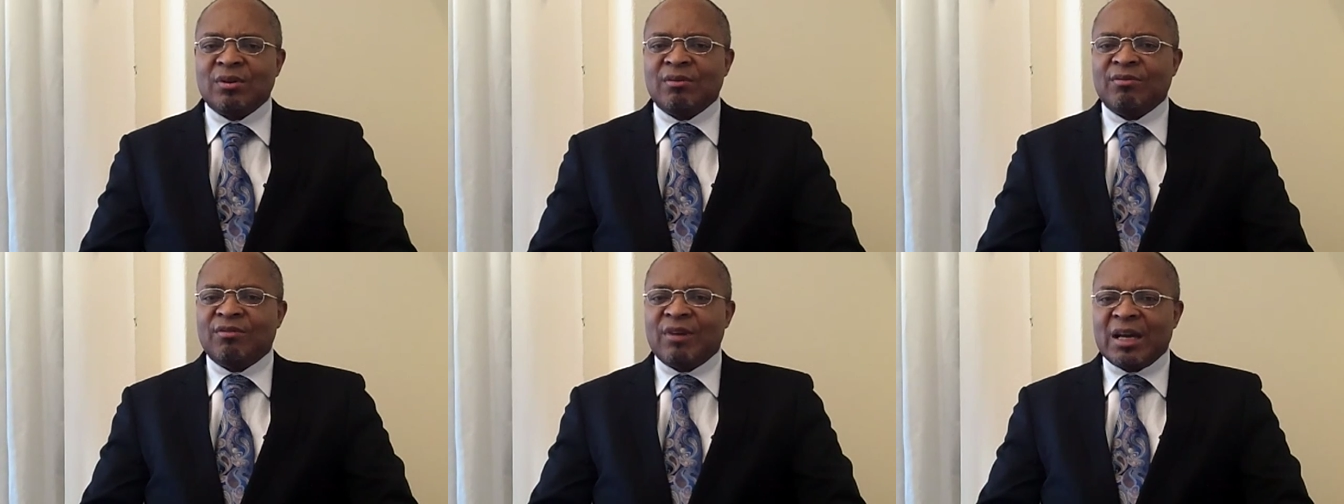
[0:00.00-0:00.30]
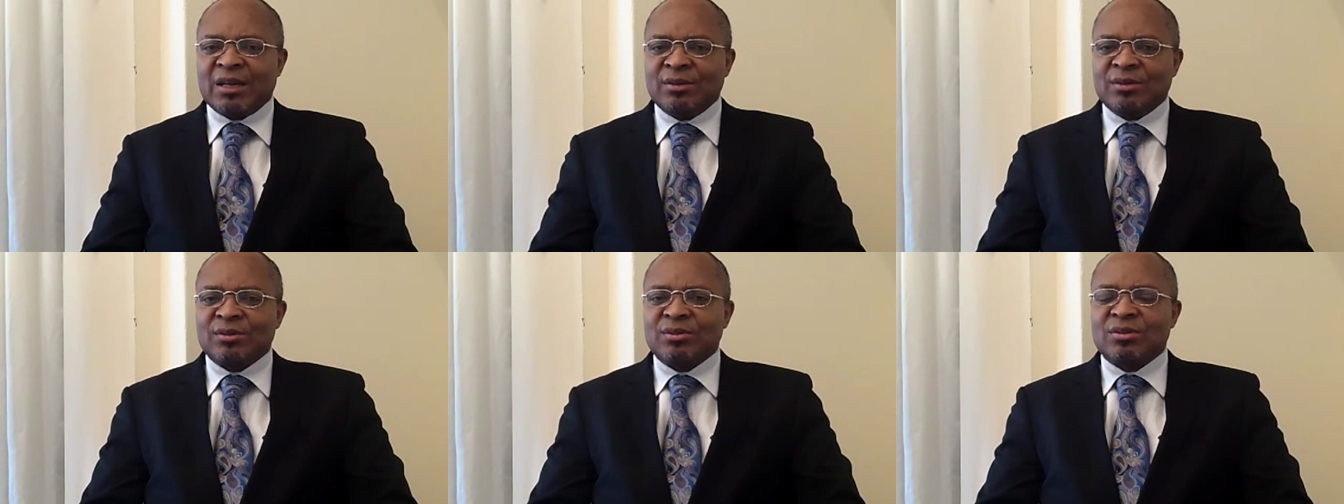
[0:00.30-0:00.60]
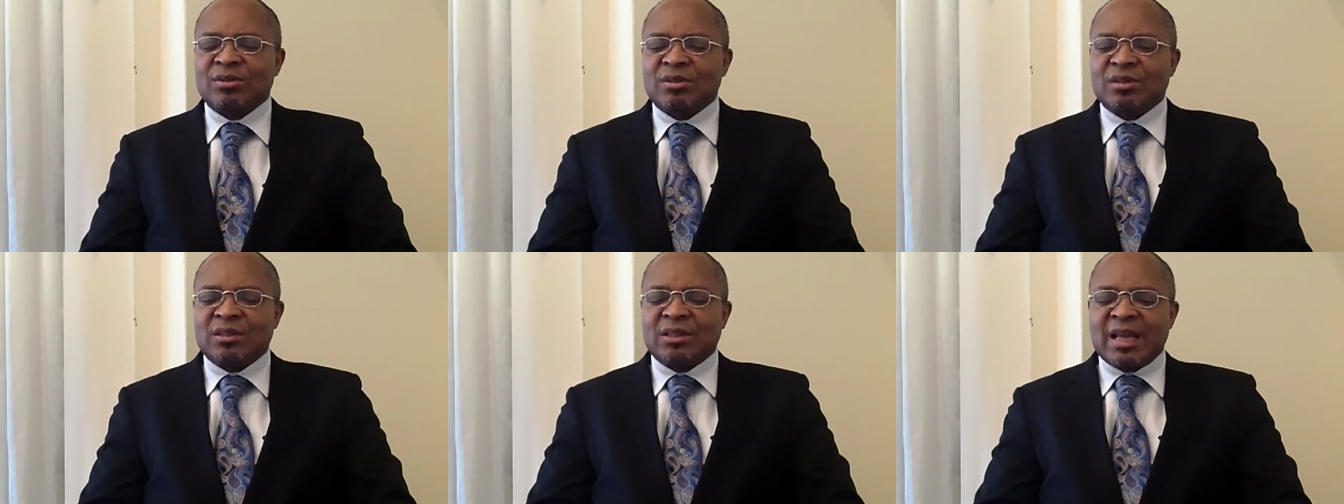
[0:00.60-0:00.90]
uh,
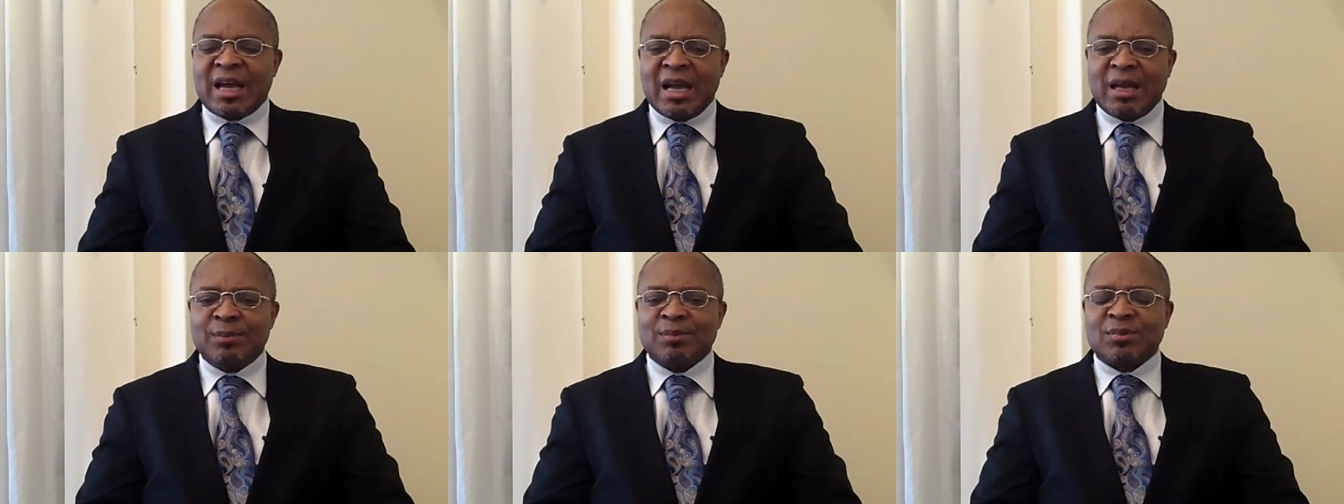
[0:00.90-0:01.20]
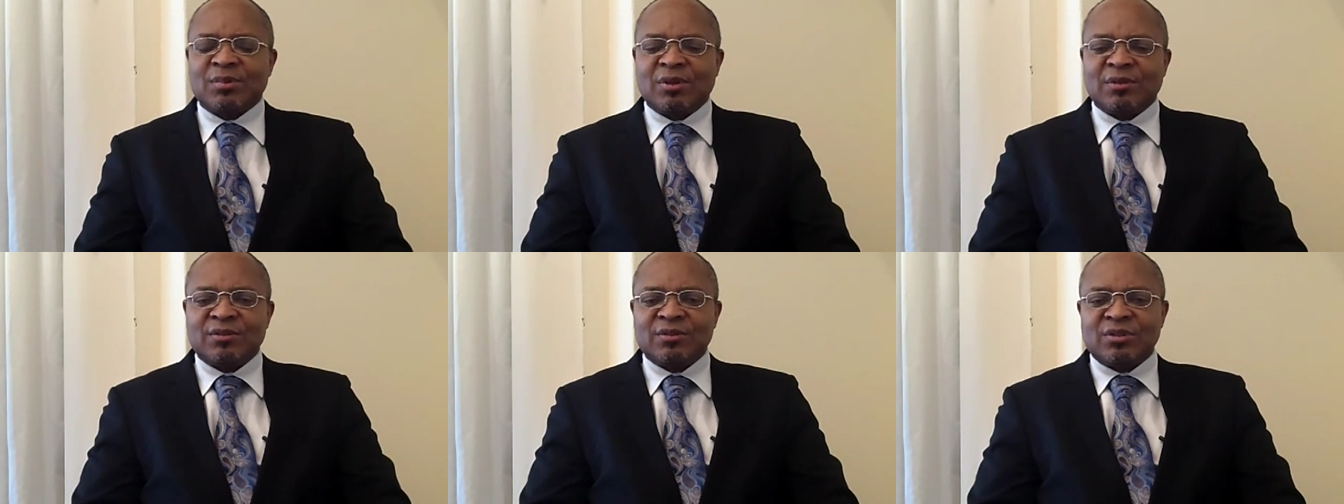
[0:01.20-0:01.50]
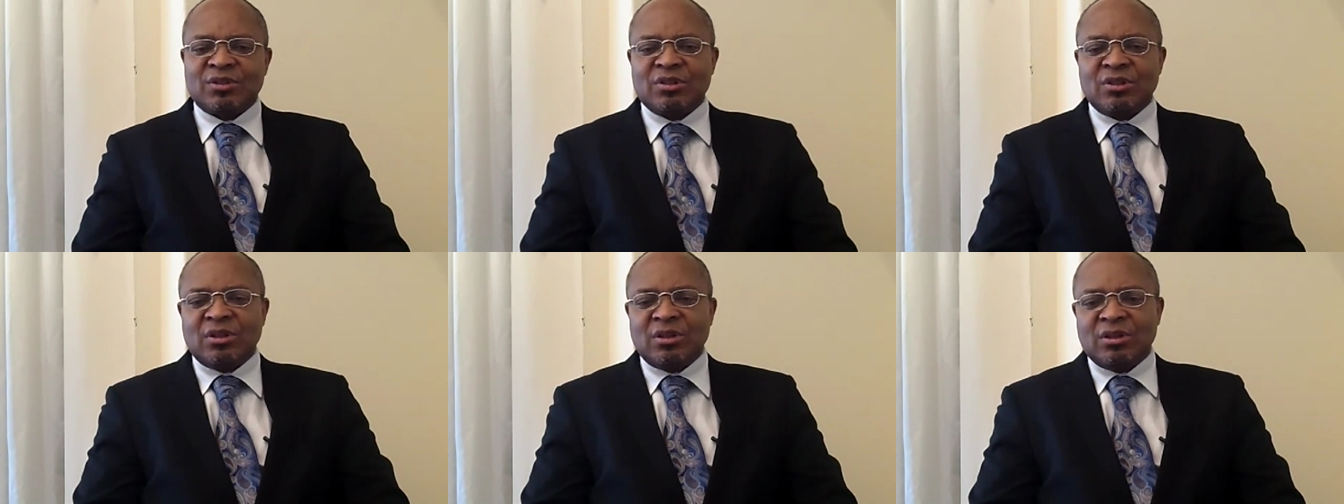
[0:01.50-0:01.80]
various types of
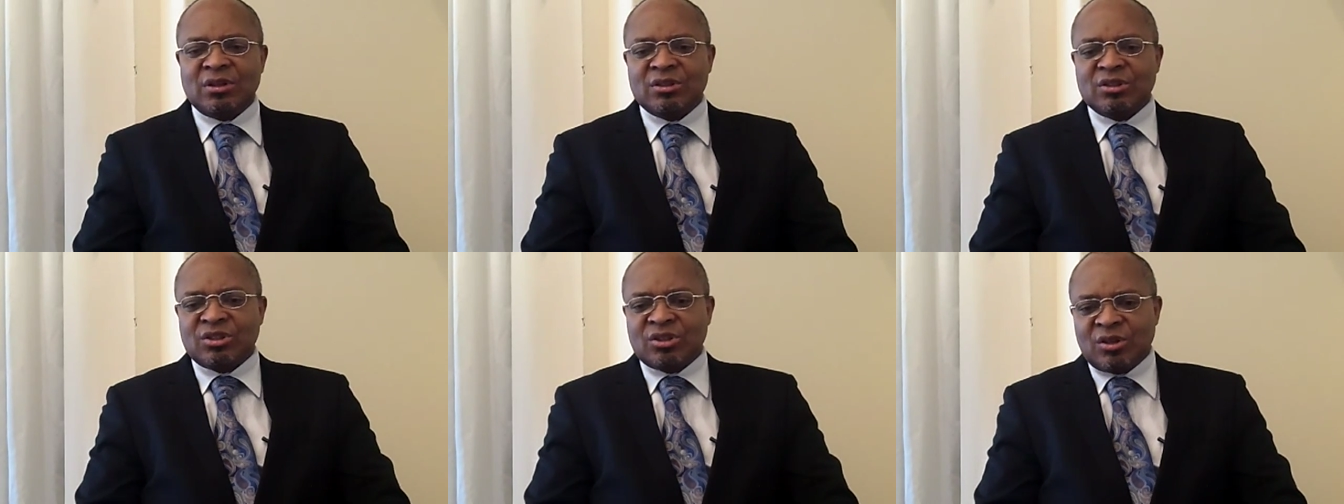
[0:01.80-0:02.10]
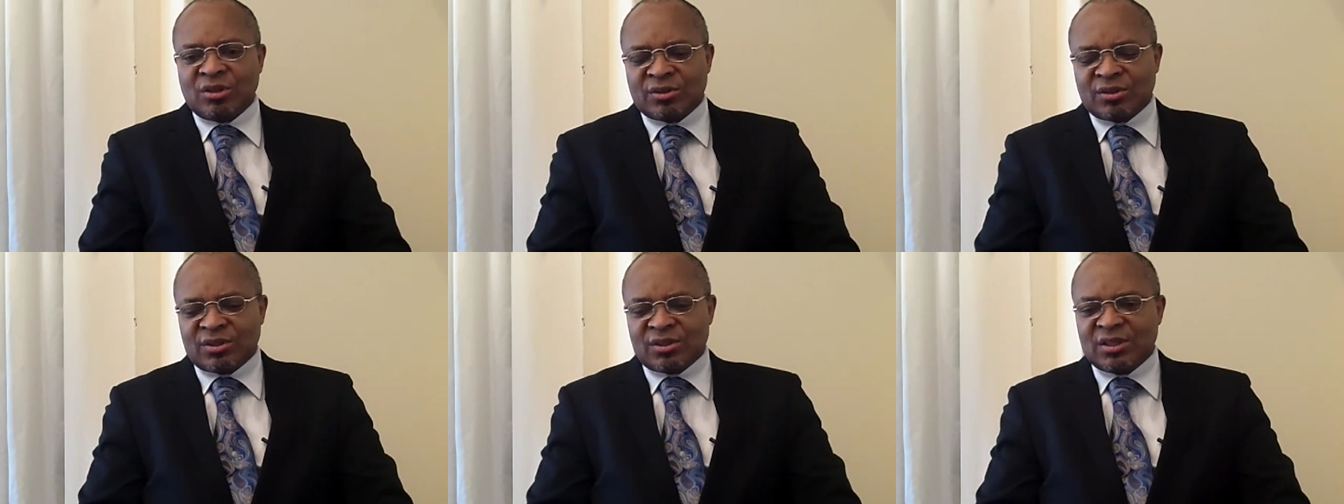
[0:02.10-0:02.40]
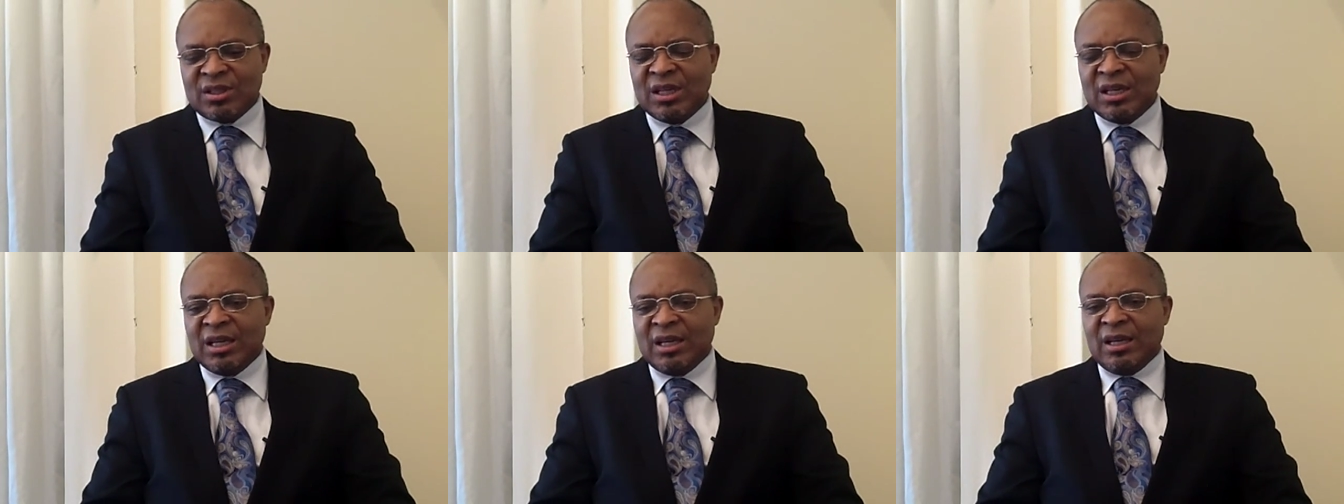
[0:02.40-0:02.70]
sh uh, shocks.